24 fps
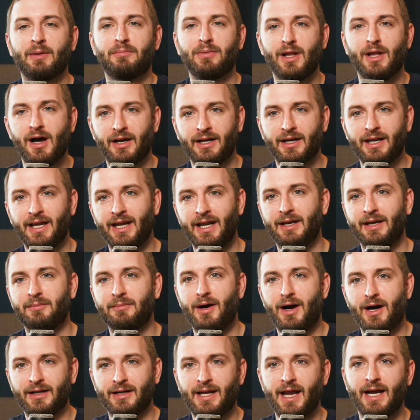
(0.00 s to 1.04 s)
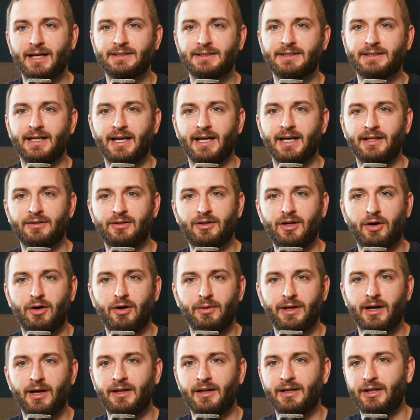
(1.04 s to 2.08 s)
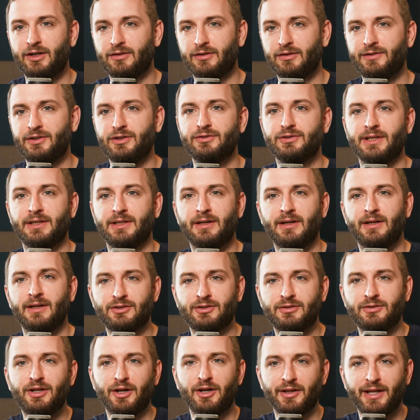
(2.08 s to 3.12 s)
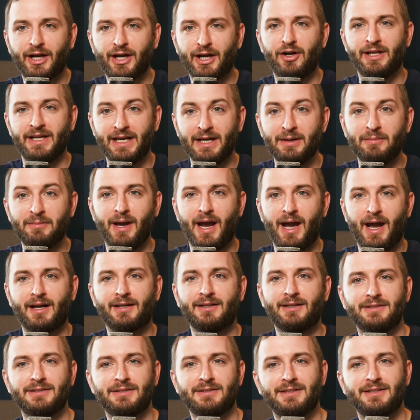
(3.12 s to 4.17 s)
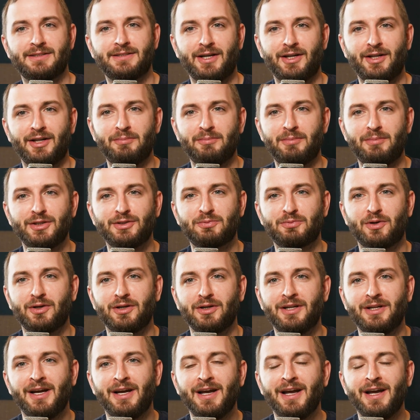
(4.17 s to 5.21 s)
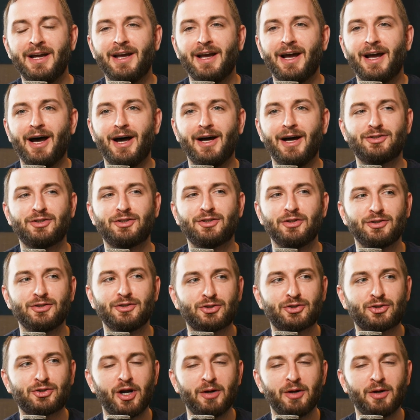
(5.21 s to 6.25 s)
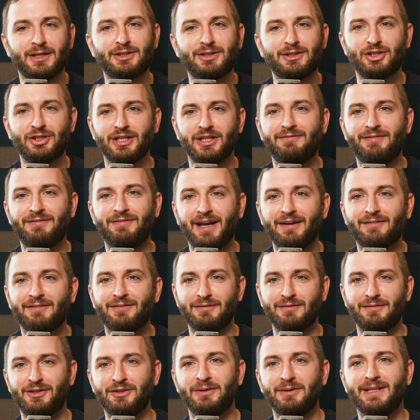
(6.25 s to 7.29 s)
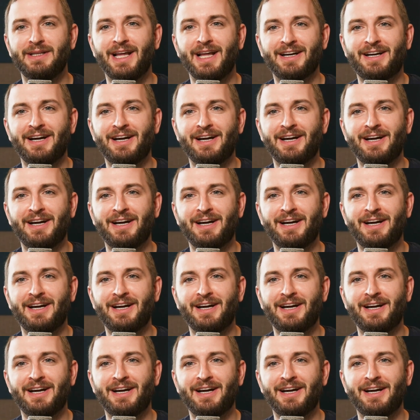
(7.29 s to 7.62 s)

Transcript: blogging and podcasting and going on interviews and it, you know they call it impact is, is kind of the buzzword uh, so there's strong messaging in favor of doing that